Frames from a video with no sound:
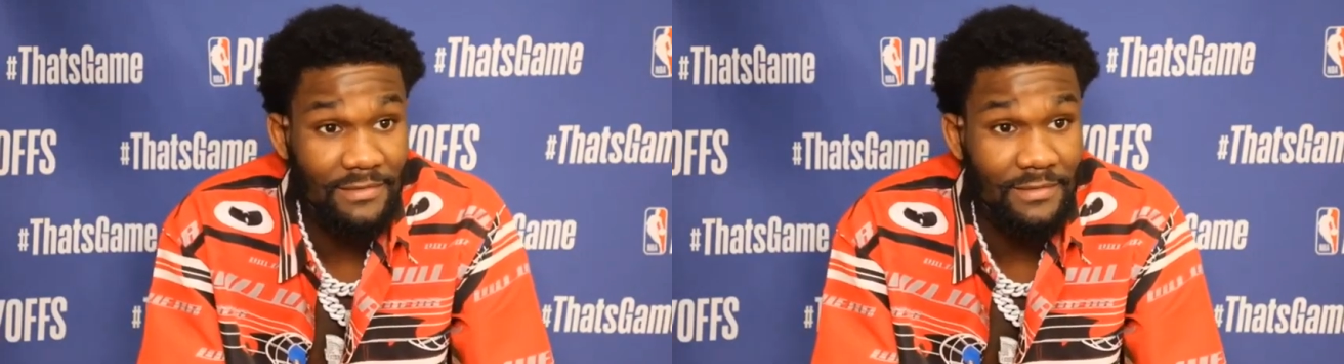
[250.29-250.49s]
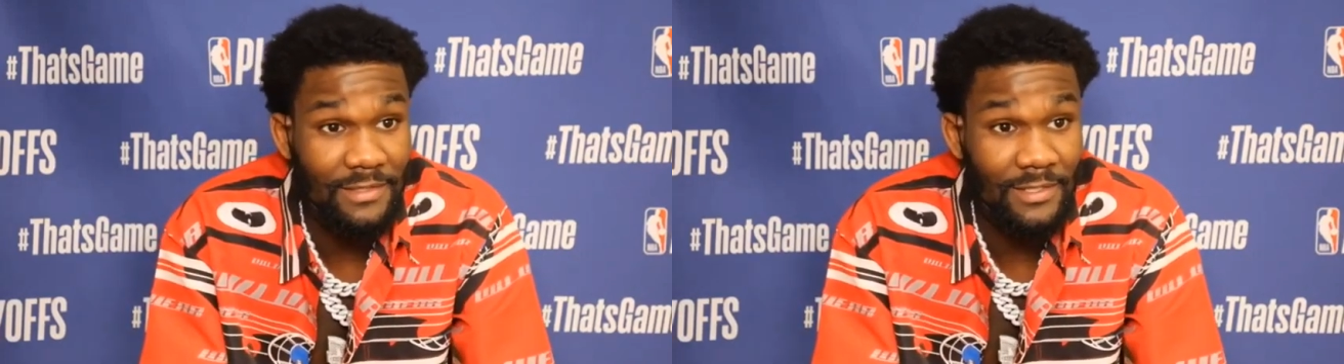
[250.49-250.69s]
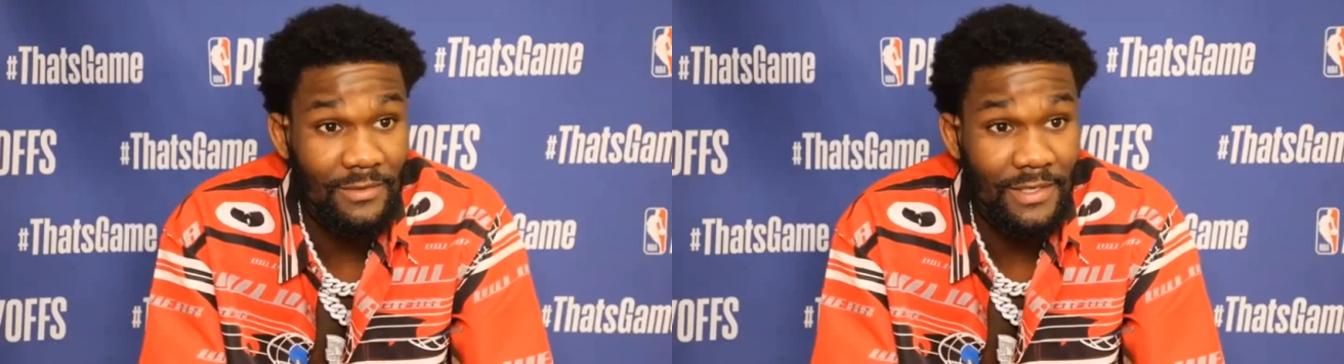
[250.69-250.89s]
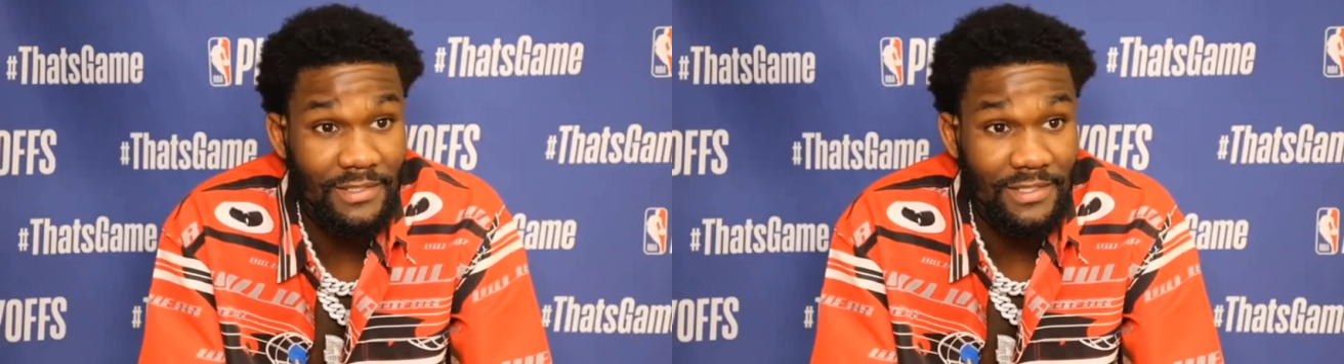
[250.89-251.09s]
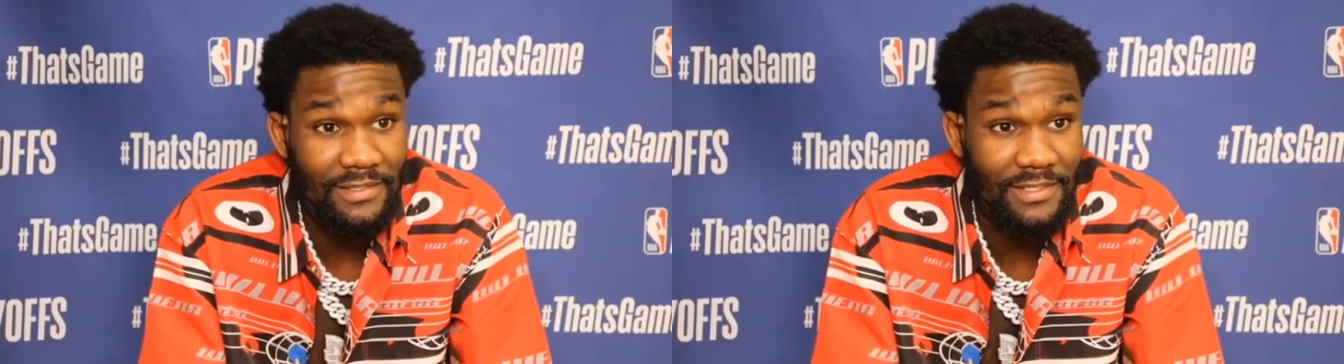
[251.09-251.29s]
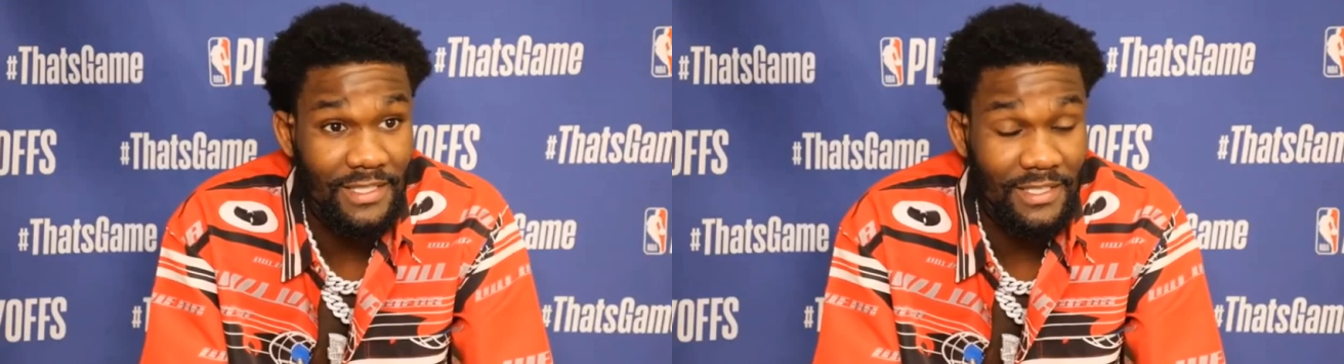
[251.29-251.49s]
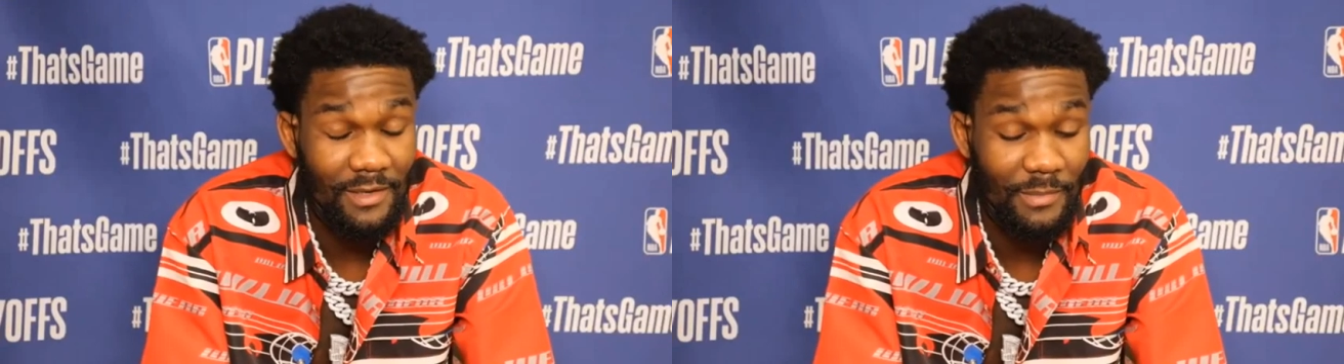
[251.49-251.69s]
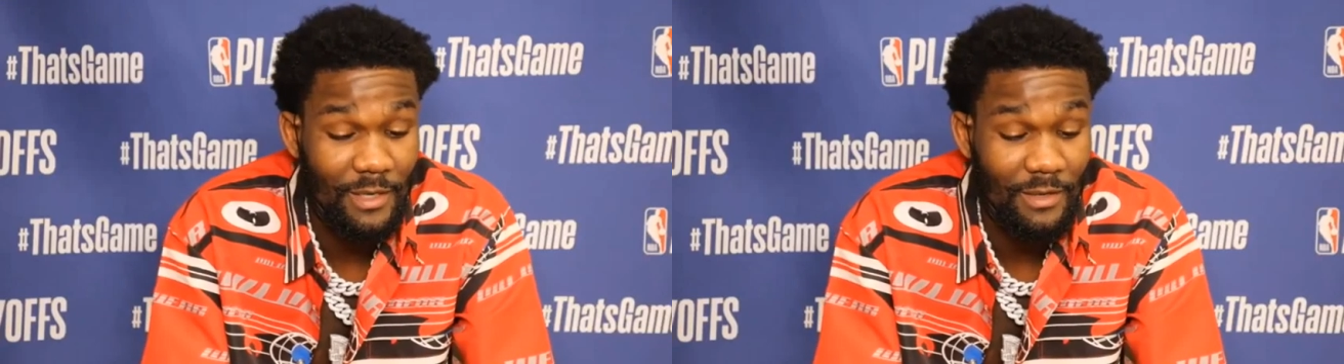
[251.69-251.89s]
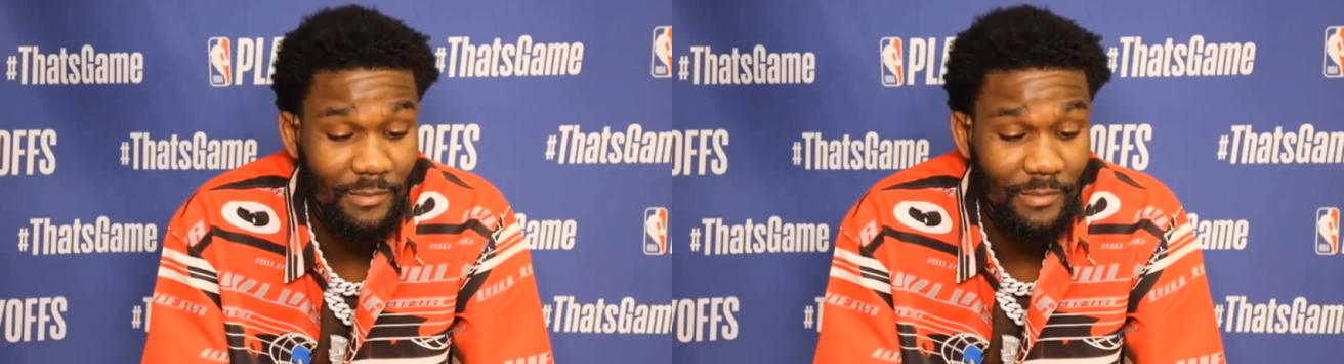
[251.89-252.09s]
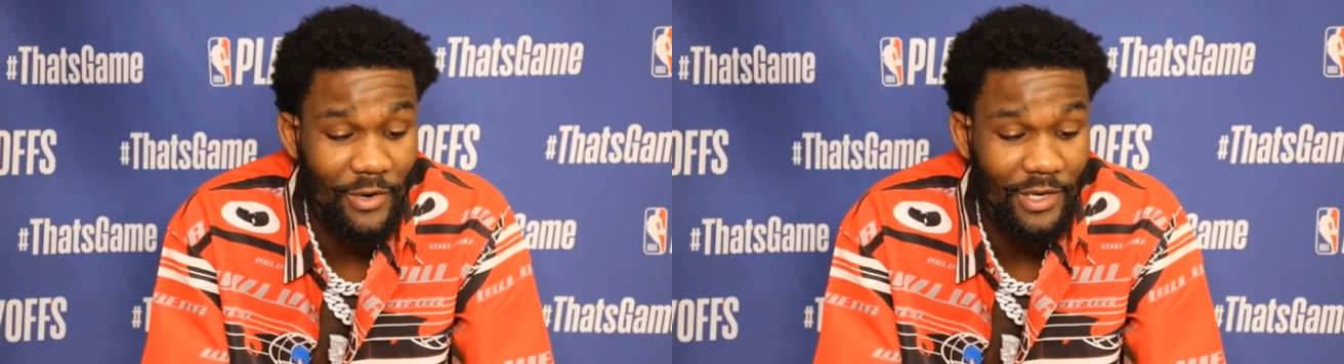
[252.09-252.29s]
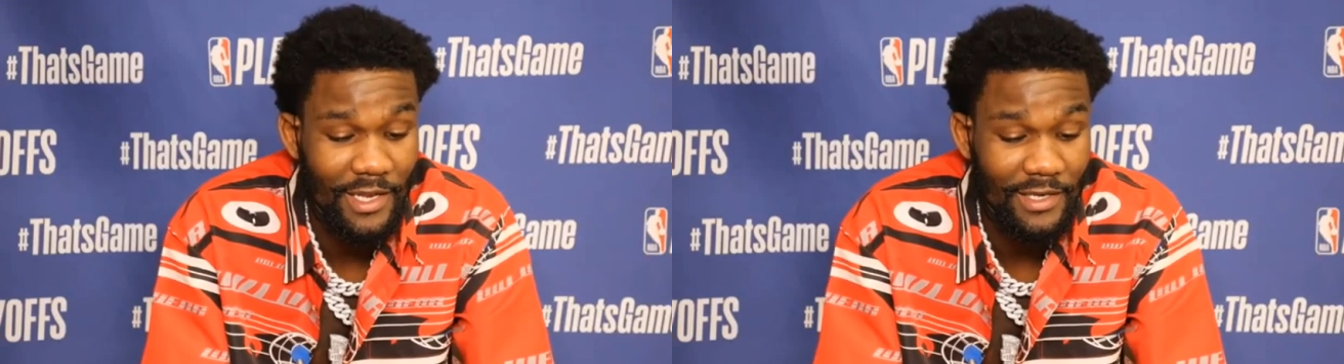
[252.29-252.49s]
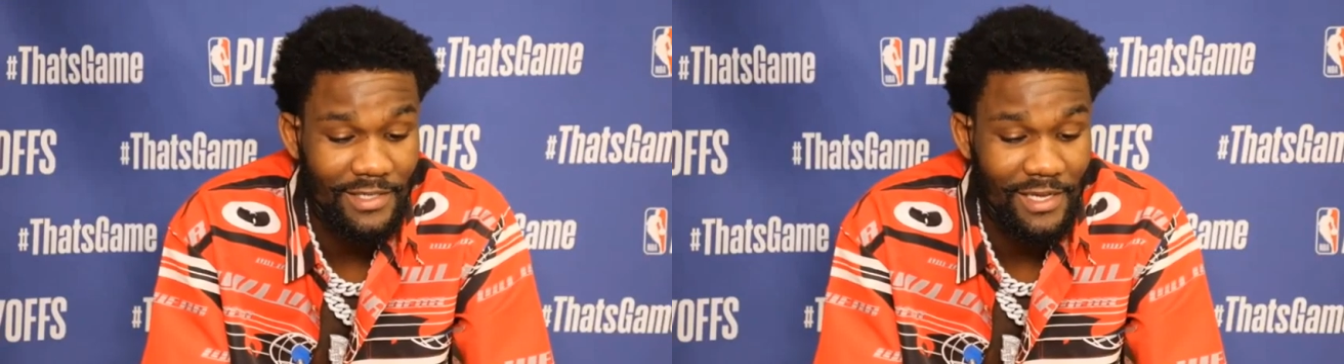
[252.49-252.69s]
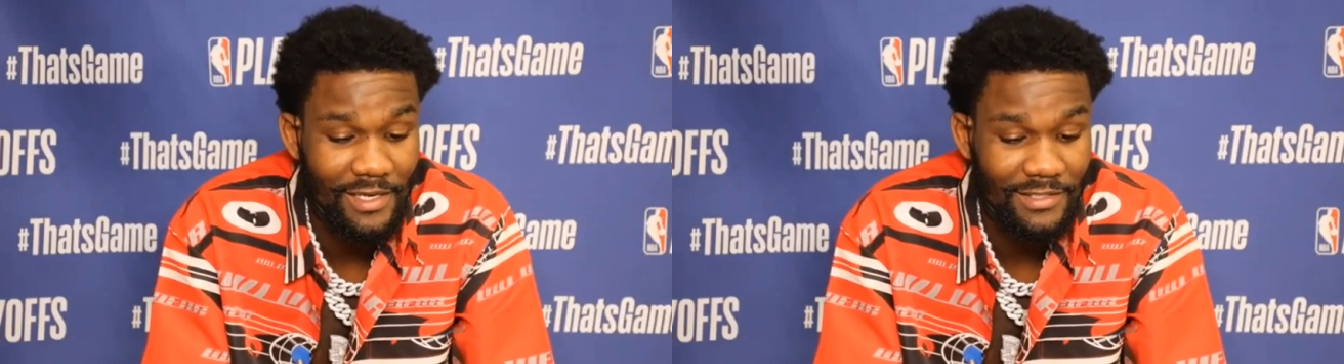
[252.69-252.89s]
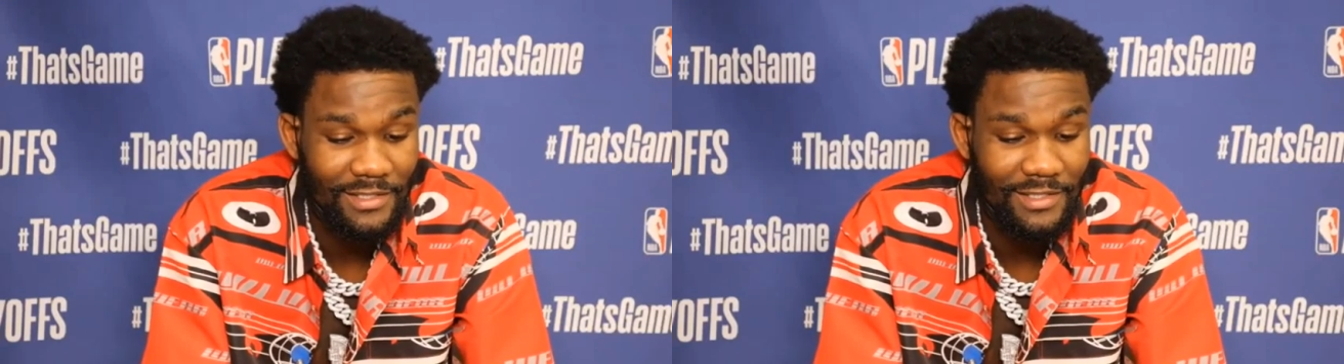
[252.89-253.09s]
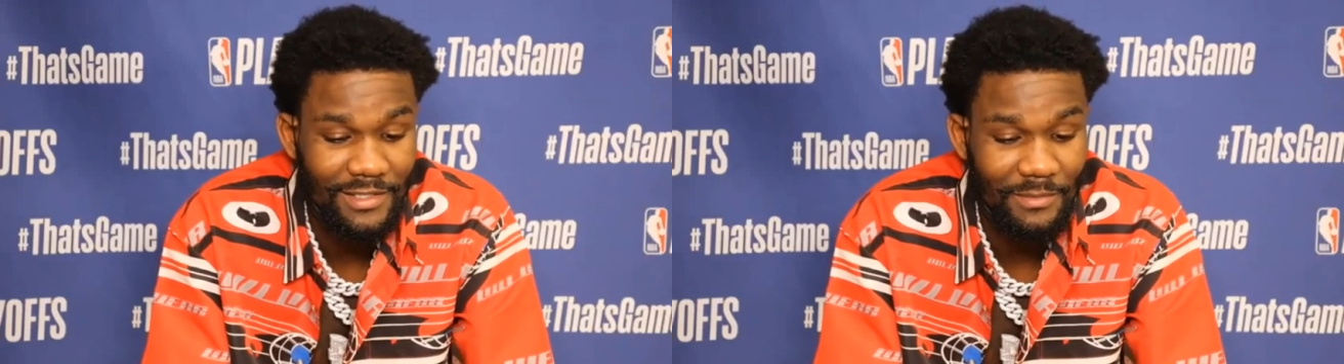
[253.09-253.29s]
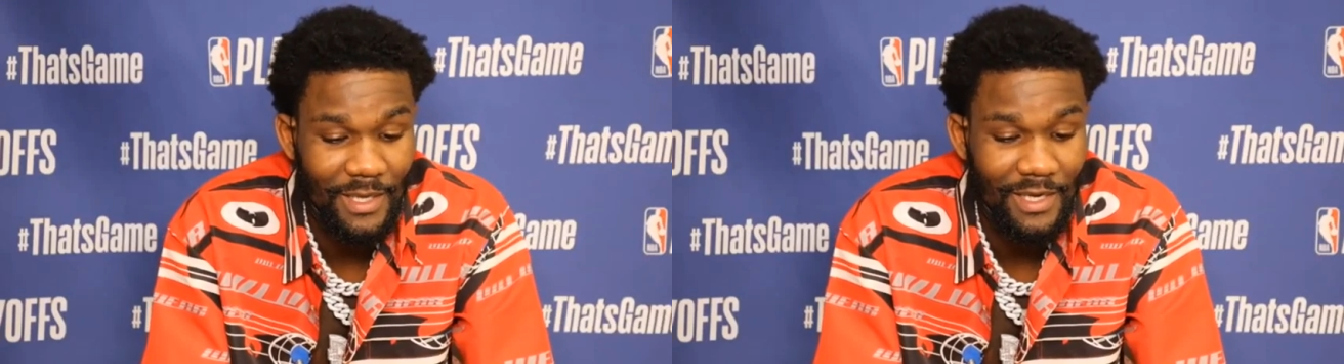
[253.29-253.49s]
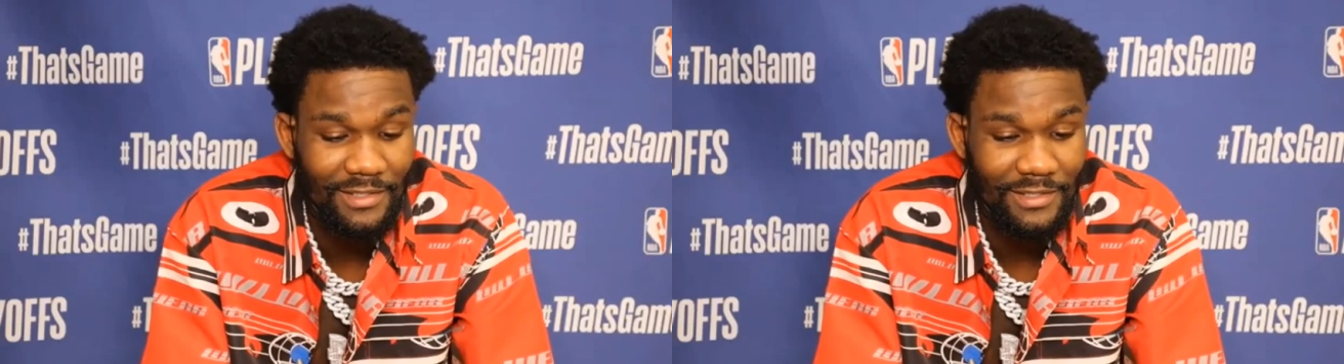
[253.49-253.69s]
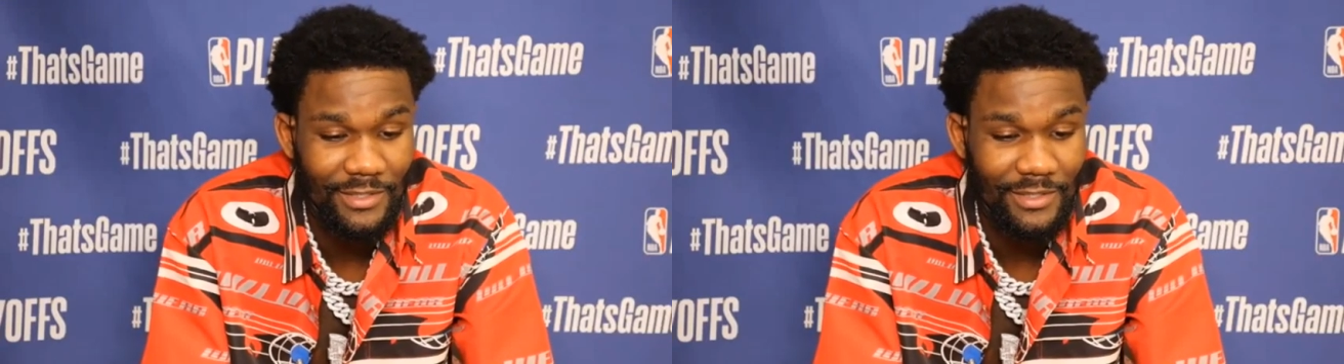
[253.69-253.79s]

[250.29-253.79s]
you know, and just seeing it and being a part of that is actually amazing.